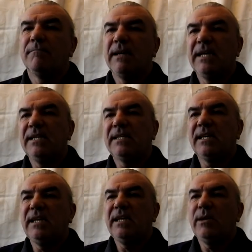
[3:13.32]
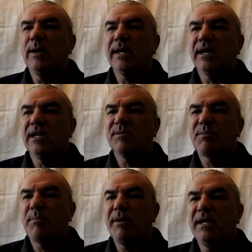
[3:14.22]
May's EU allies
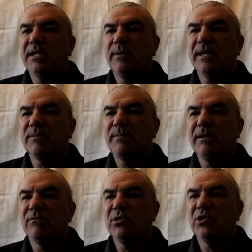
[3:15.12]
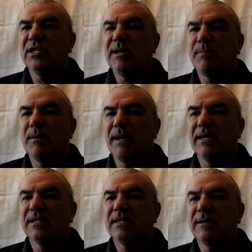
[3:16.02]
prepare to expel Russian
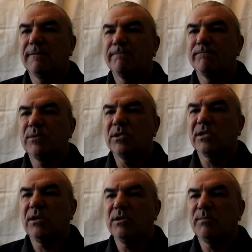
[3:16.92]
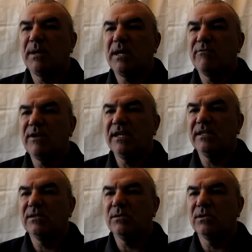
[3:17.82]
diplomats. Moscow spy
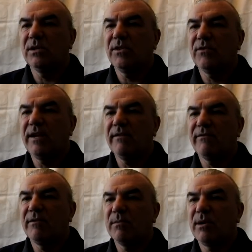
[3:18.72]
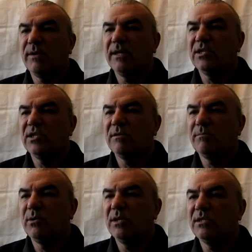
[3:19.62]
rings under threat from coalition.
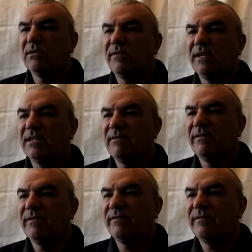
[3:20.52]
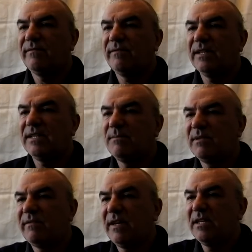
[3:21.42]
Poisoned
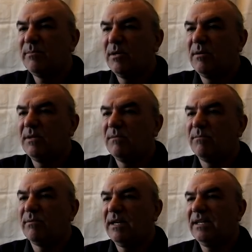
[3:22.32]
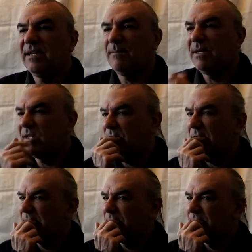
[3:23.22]
victims face permanent brain damage.